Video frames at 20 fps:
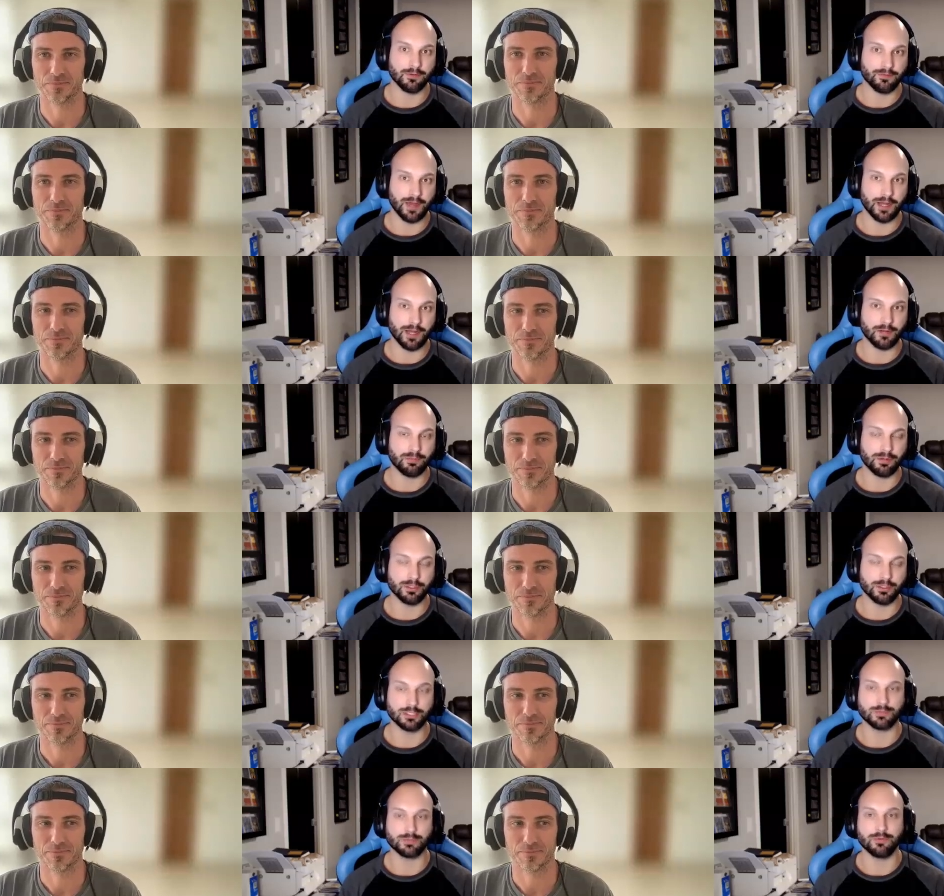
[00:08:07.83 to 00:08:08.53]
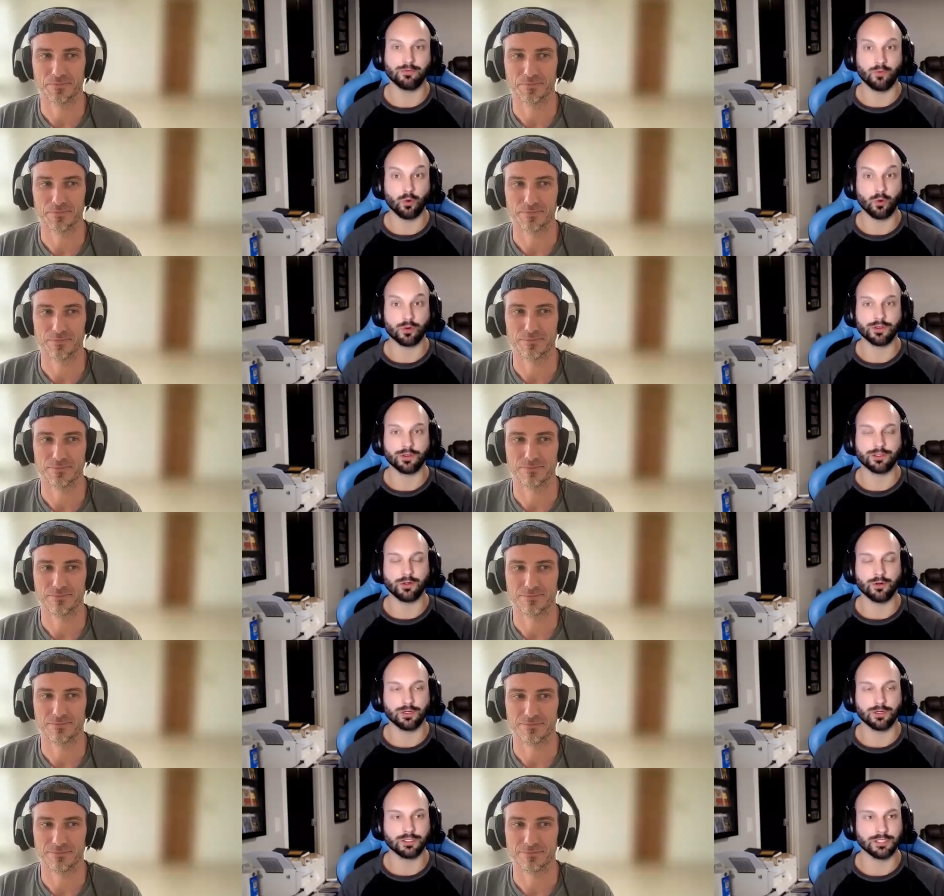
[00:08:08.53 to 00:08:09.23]
Speaker 1: final push before the
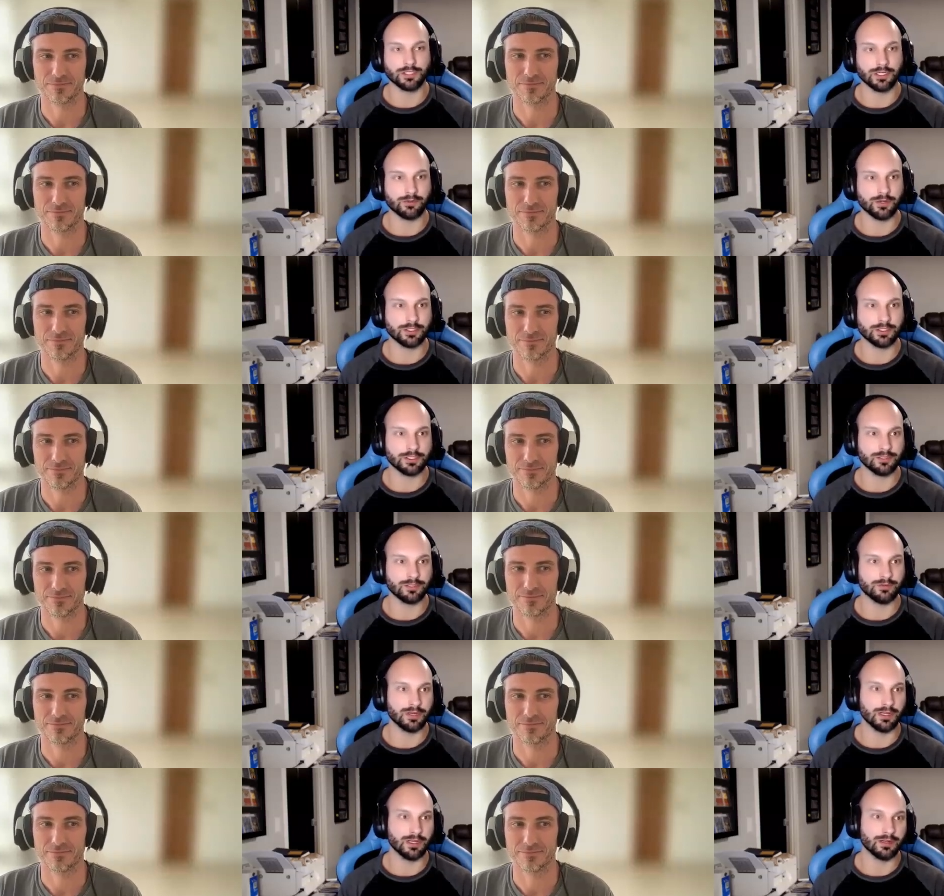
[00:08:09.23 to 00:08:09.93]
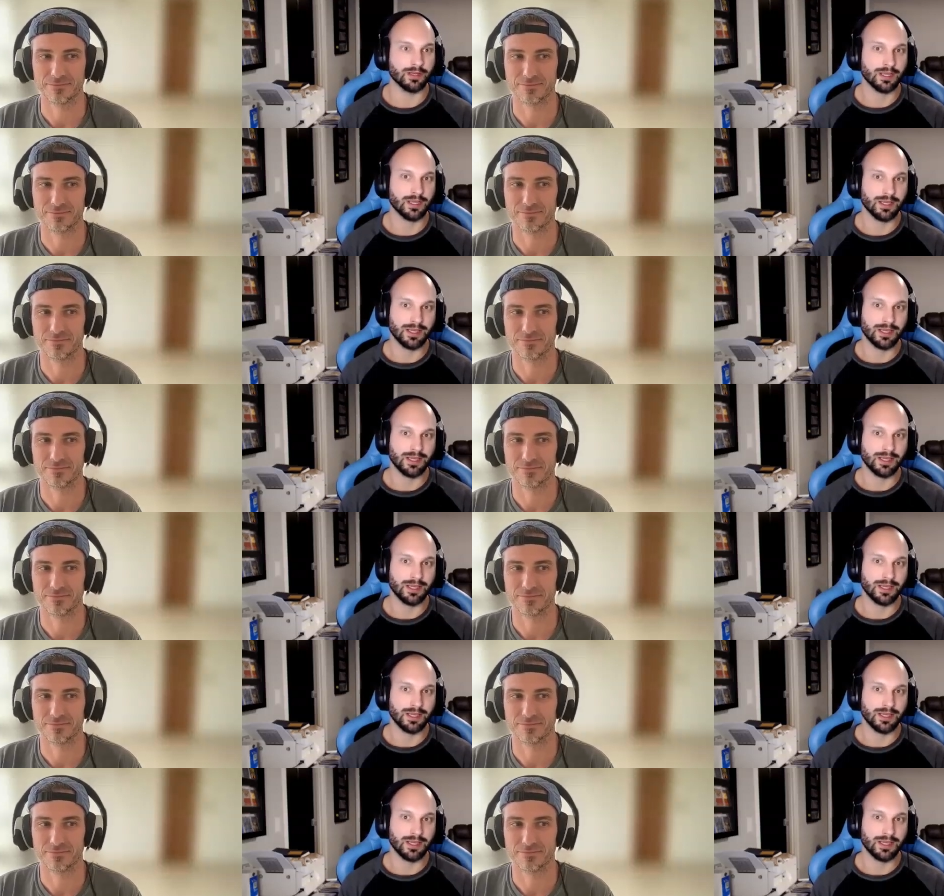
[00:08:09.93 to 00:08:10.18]
token generation event